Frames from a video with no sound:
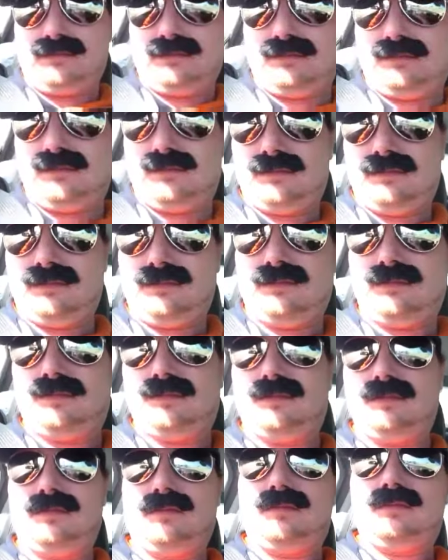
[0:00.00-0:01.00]

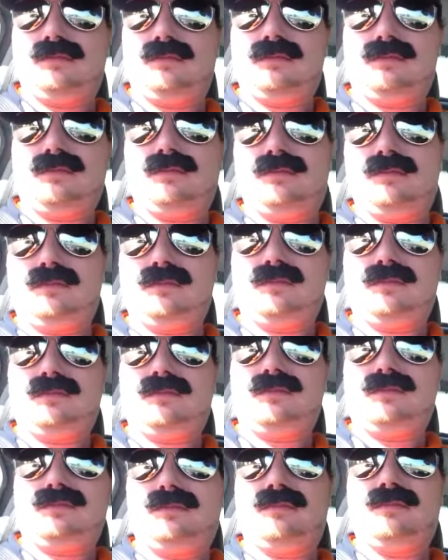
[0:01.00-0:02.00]

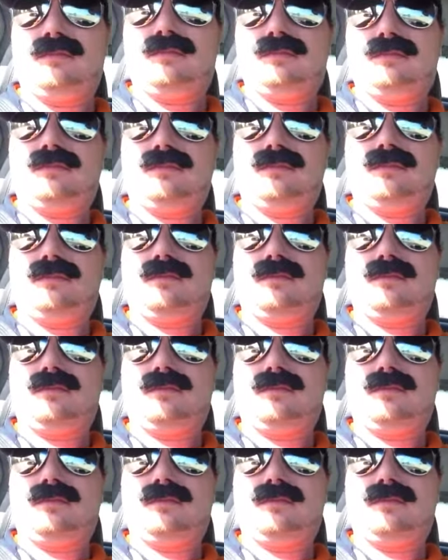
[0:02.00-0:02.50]
Nobody speaks.